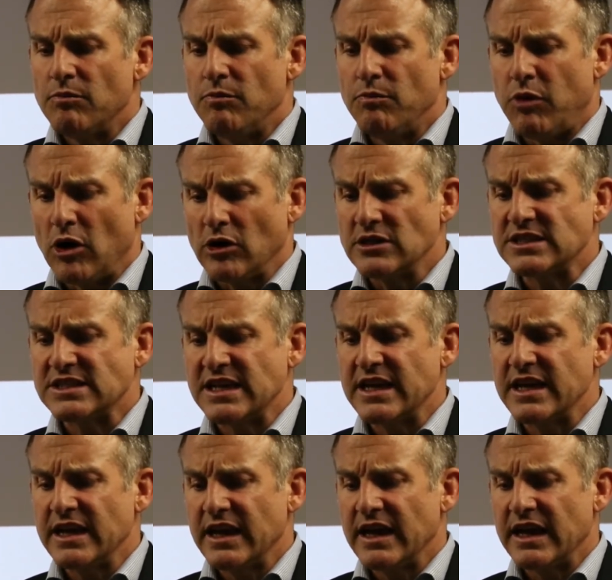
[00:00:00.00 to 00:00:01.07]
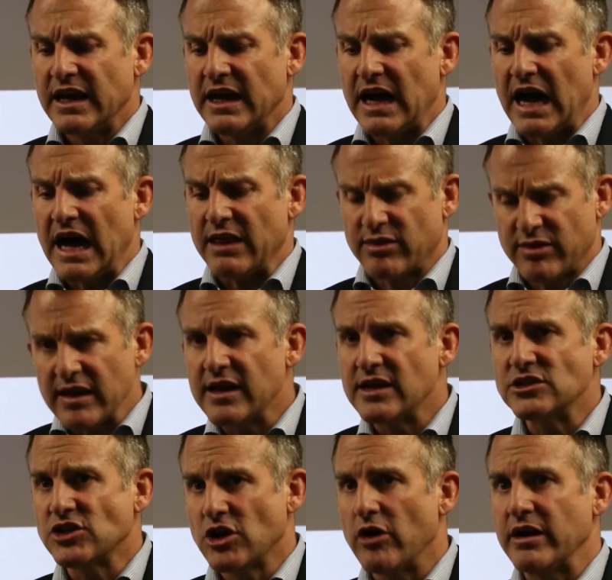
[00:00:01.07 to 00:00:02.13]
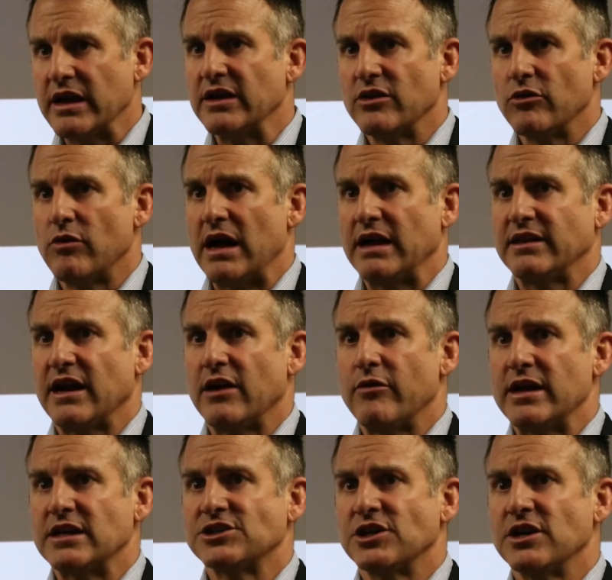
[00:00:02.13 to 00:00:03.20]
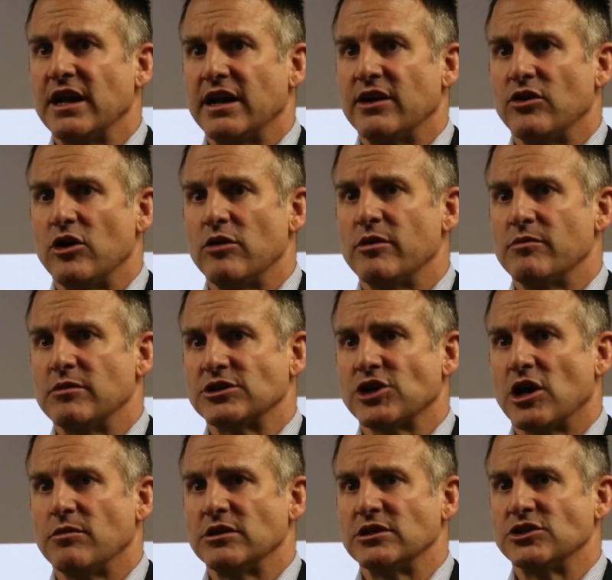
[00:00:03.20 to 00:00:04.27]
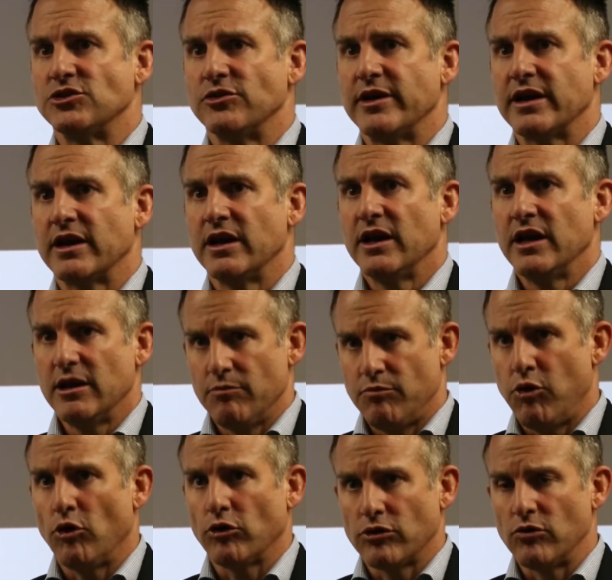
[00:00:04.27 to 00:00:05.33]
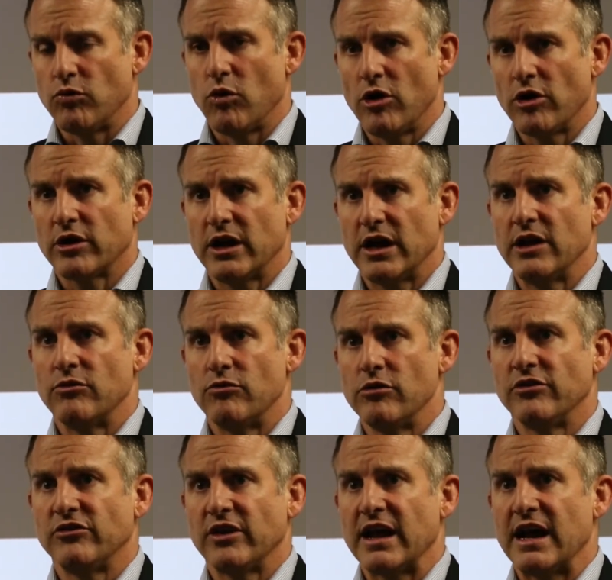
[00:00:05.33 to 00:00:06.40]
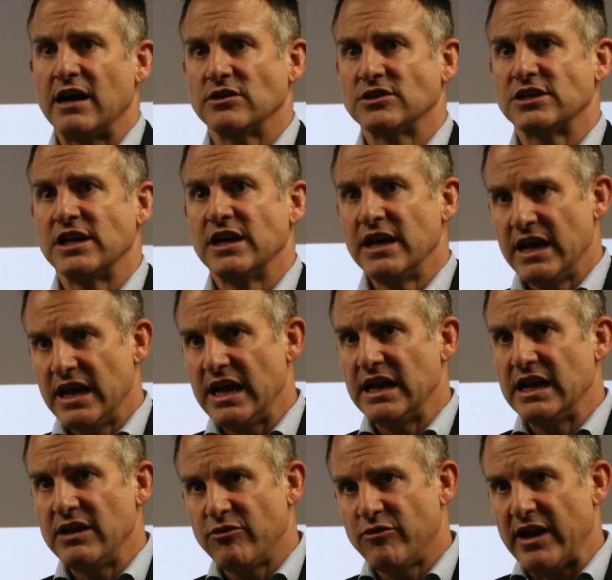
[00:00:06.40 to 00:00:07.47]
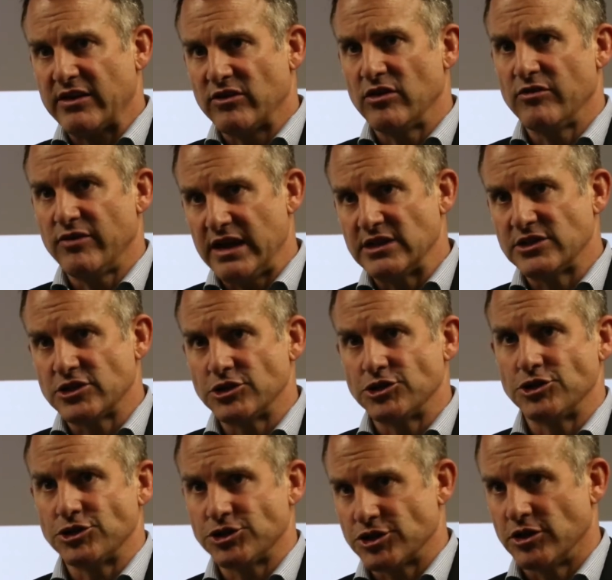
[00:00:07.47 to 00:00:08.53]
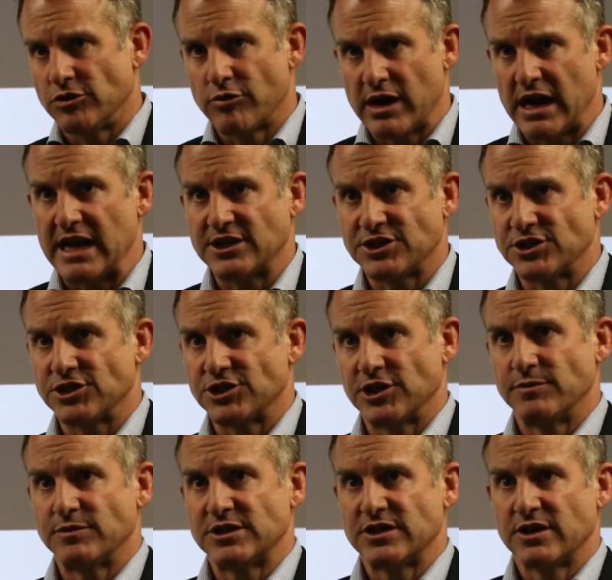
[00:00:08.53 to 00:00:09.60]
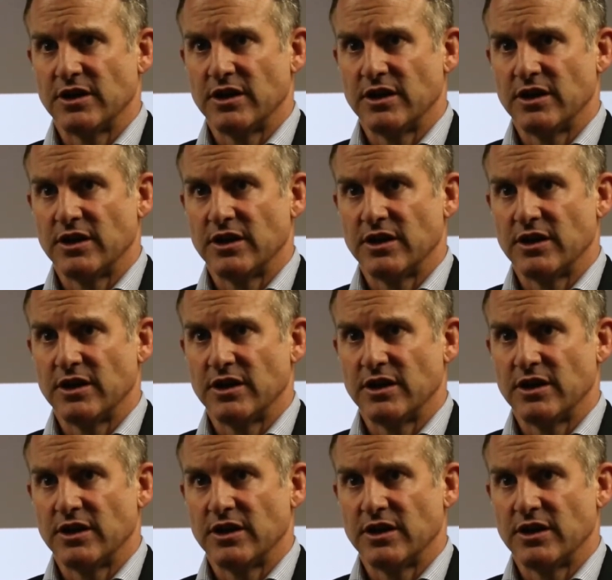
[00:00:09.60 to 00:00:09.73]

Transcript: Policy, I think, is going in the right direction, and Herman Mashaba is doing important work in rooting out ineffective institutional relationships.